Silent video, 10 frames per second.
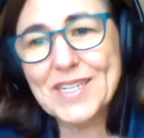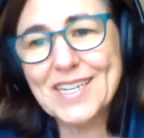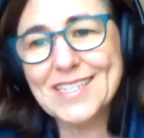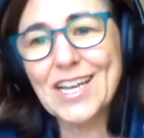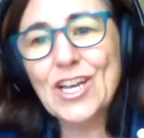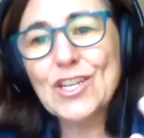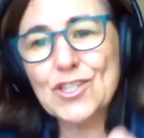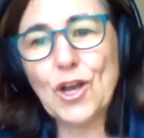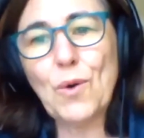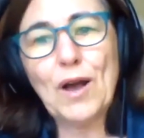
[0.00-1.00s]
because
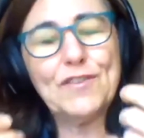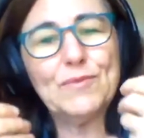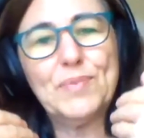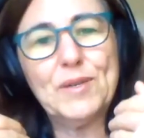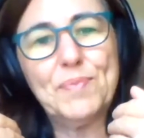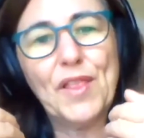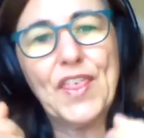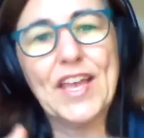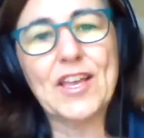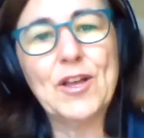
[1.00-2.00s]
so often people
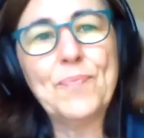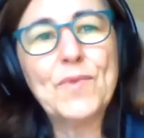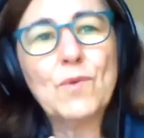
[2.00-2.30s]
think,